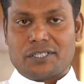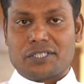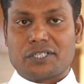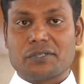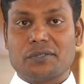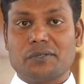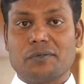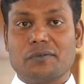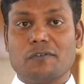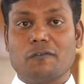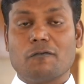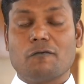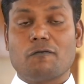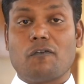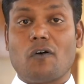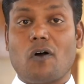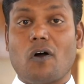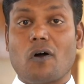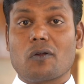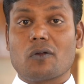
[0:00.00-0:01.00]
to
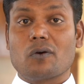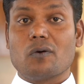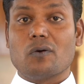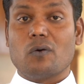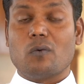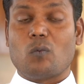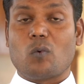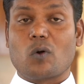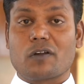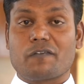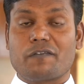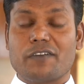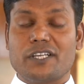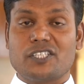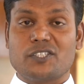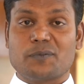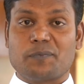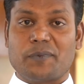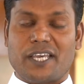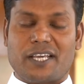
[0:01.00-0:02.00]
follow what we
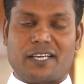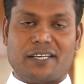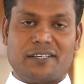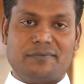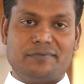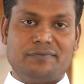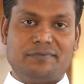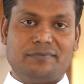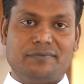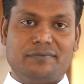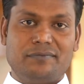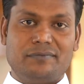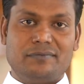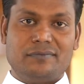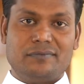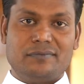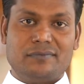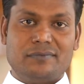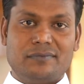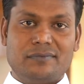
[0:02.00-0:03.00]
speak.
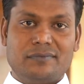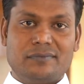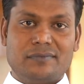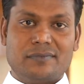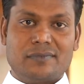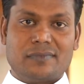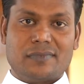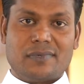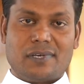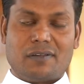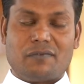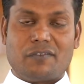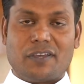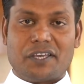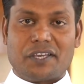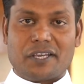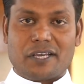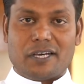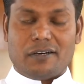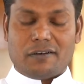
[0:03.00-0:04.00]
And
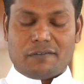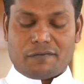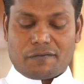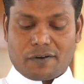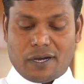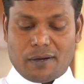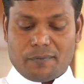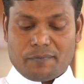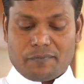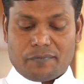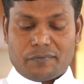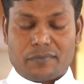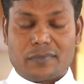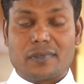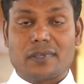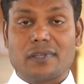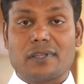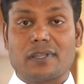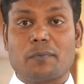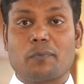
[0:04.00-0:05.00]
we hear from
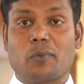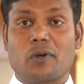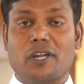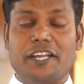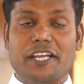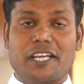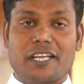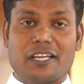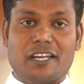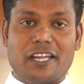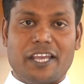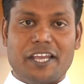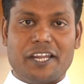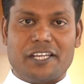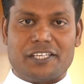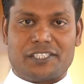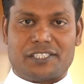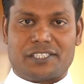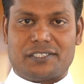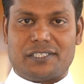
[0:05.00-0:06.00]
the political
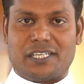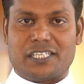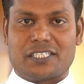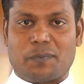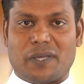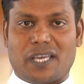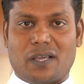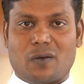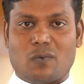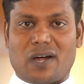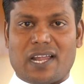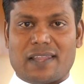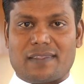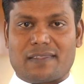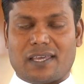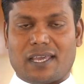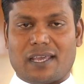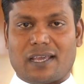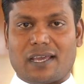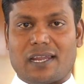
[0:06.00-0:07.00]
leaders, they speak one
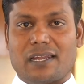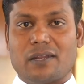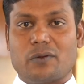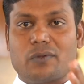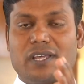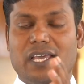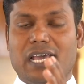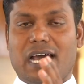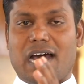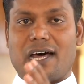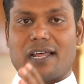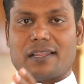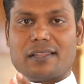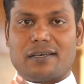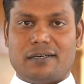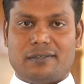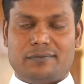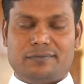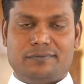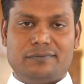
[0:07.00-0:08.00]
thing and do the
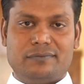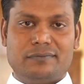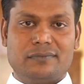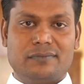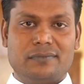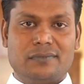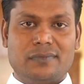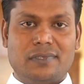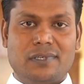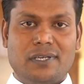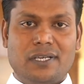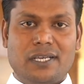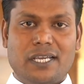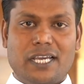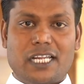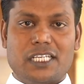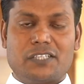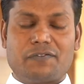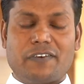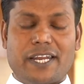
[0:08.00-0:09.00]
other.
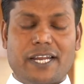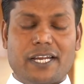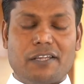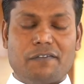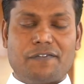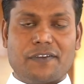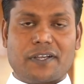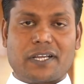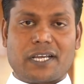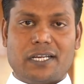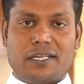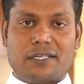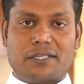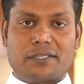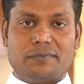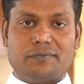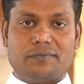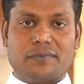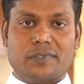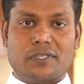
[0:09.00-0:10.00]
It is very
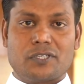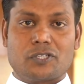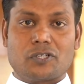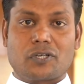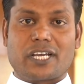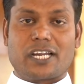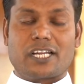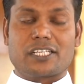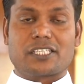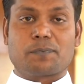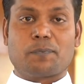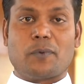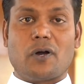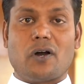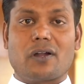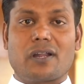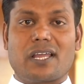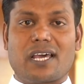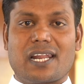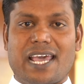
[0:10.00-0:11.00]
difficult to
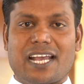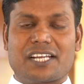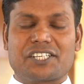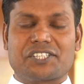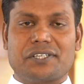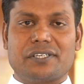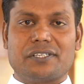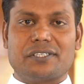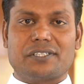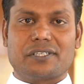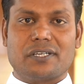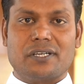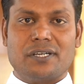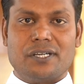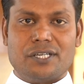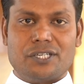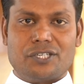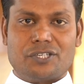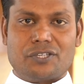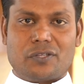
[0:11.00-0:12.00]
correspond our actions
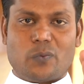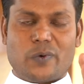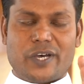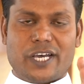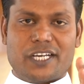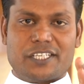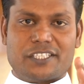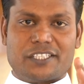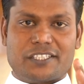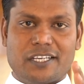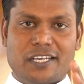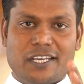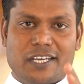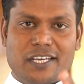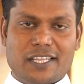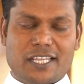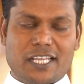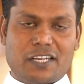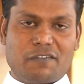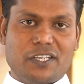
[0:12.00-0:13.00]
to the words
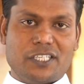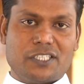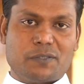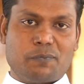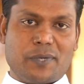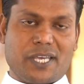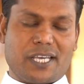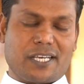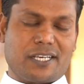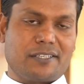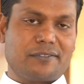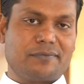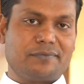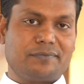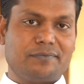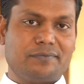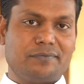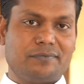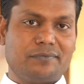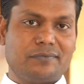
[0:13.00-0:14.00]
that we speak.
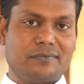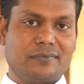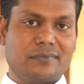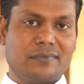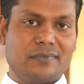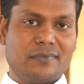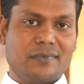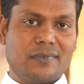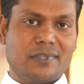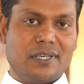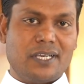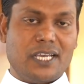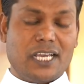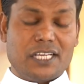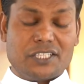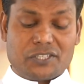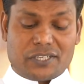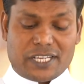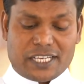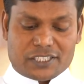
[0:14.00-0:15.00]

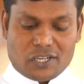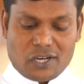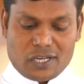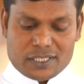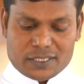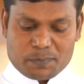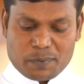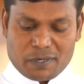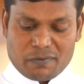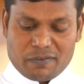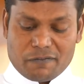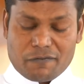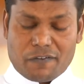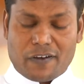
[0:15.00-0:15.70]
In today's gospel, we